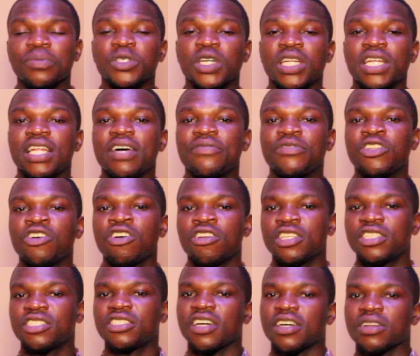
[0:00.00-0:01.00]
to another video on
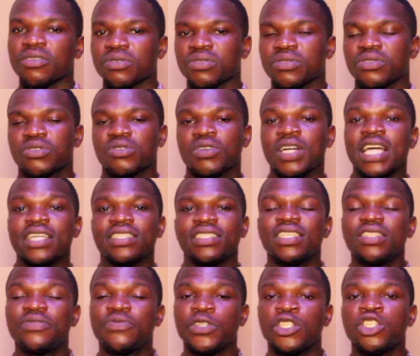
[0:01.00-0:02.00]
this channel. So guys,
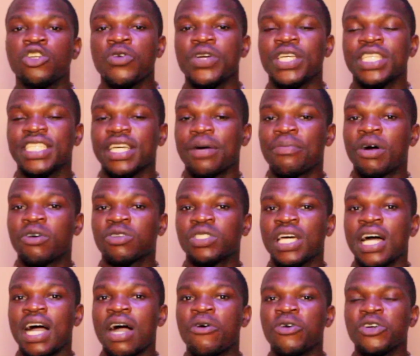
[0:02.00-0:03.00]
this video is about
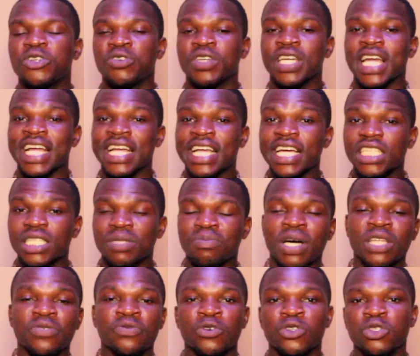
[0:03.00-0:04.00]
how you can get
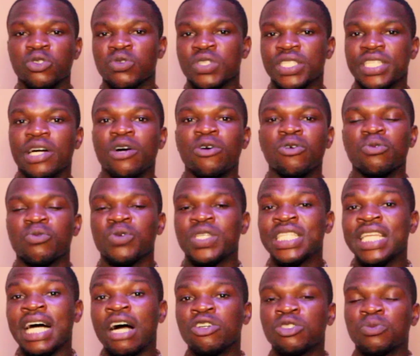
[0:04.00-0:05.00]
smartphones to sell
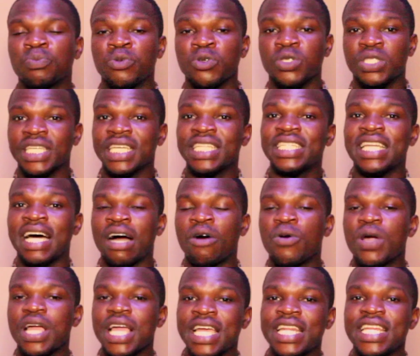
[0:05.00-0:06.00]
without putting
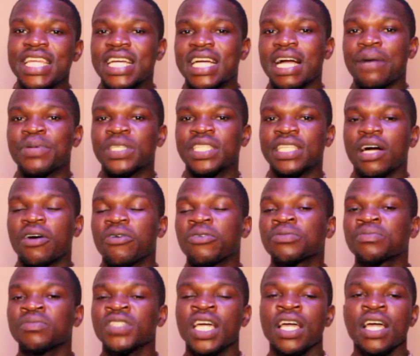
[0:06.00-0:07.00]
down any capital.
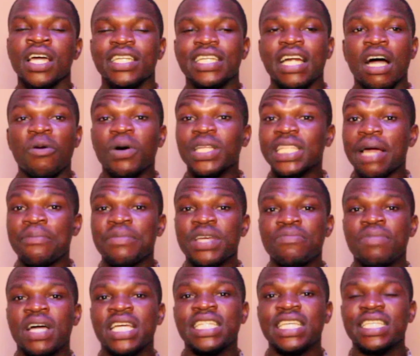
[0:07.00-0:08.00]
Now what I mean
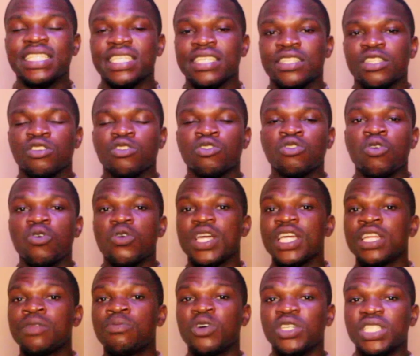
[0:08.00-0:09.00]
by this is, in
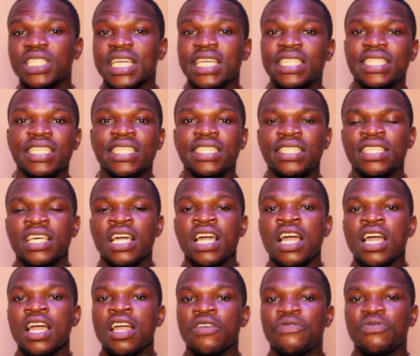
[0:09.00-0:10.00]
most cases,
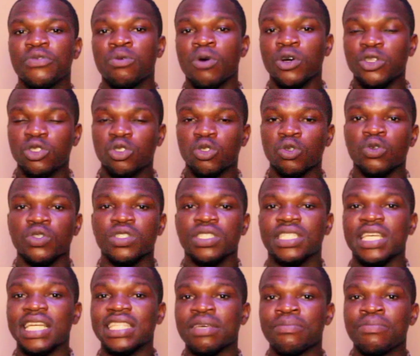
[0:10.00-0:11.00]
if you want to
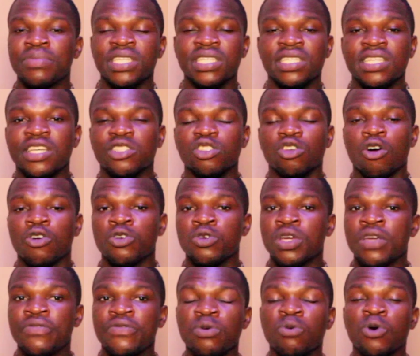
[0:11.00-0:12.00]
start a business or you
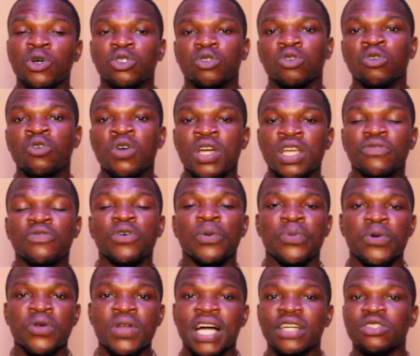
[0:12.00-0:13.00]
even want to go in for
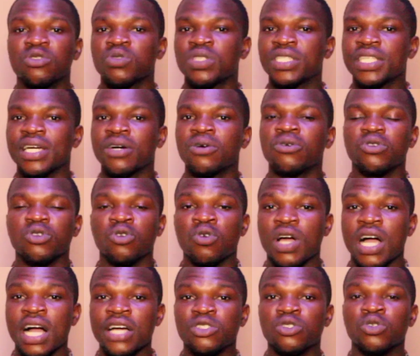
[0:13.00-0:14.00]
product to sell, they'll
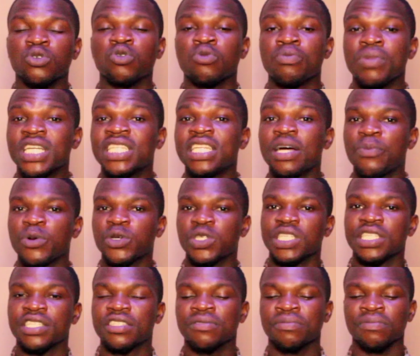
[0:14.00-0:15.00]
ask you to make
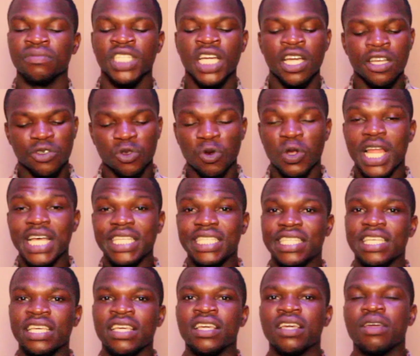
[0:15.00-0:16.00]
deposit. So let's
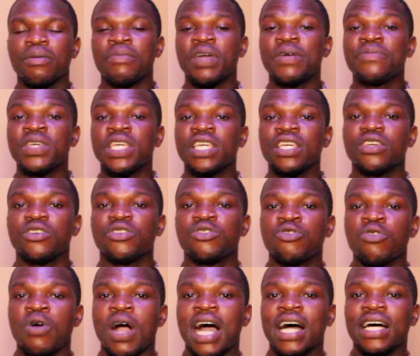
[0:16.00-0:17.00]
say maybe
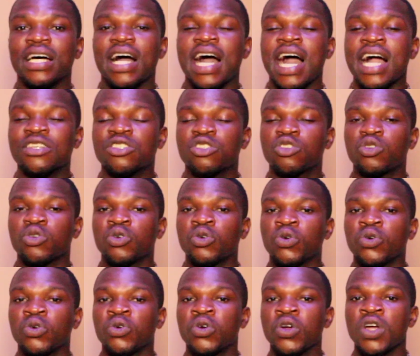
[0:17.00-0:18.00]
you are asked
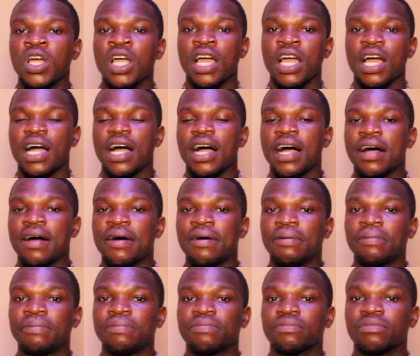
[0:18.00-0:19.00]
to
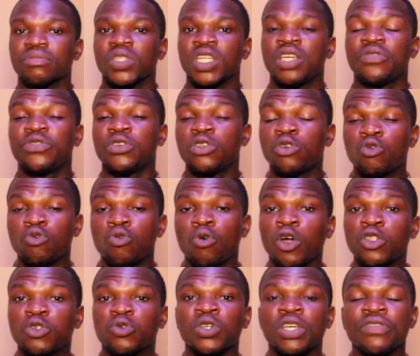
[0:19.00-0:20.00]
if you
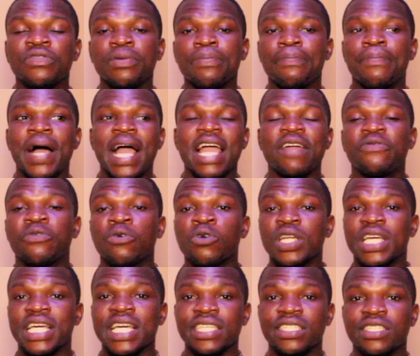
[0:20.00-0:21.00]
want to even buy phone
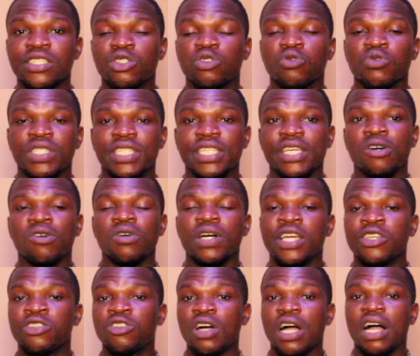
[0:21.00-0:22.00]
cases to sell and
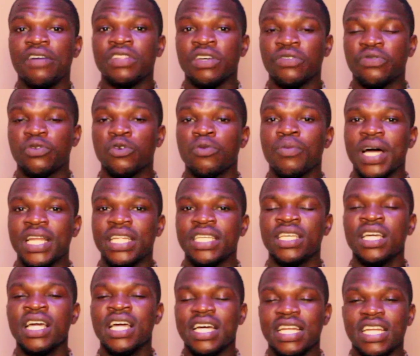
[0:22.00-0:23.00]
you don't have the full money,
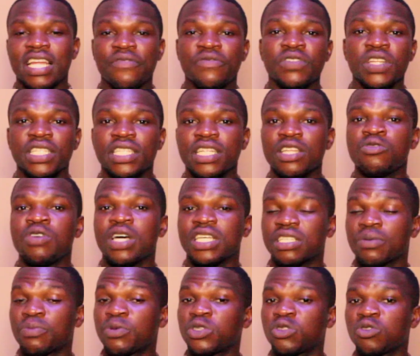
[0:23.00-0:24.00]
definitely you are
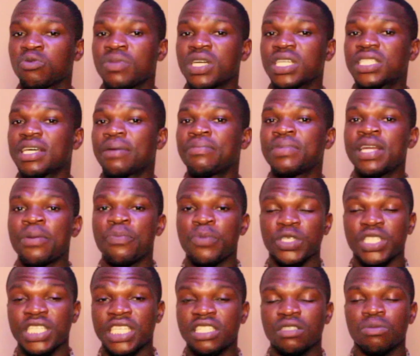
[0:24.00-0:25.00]
supposed to make some
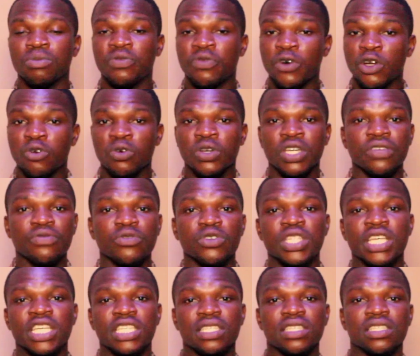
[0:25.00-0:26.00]
deposit before they'll give you
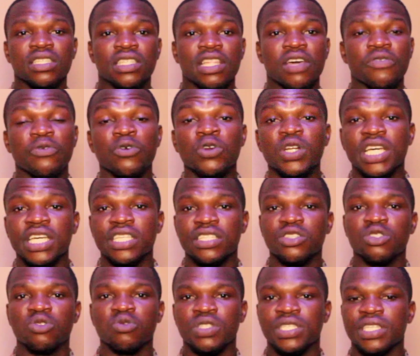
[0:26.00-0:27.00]
the phone
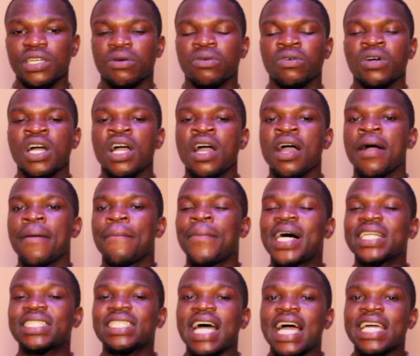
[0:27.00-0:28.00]
cases to sell.
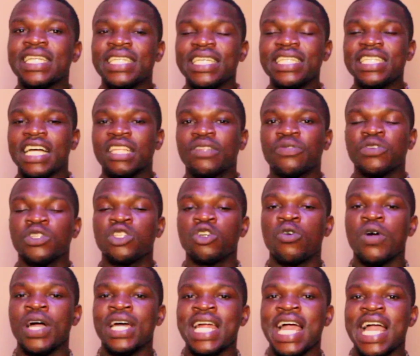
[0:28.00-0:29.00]
But I did that video
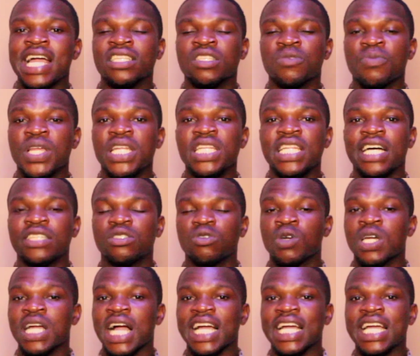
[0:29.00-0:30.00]
and I explained that you
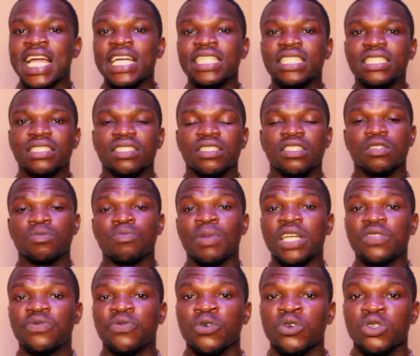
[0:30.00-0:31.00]
can get
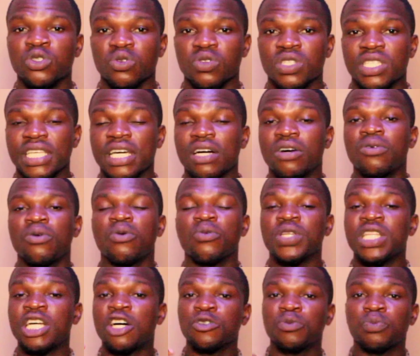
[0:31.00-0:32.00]
smartphones to sell
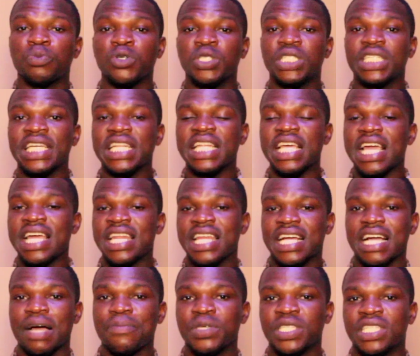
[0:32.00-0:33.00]
without putting any
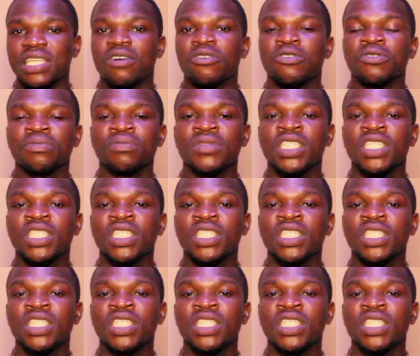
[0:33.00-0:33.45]
capital.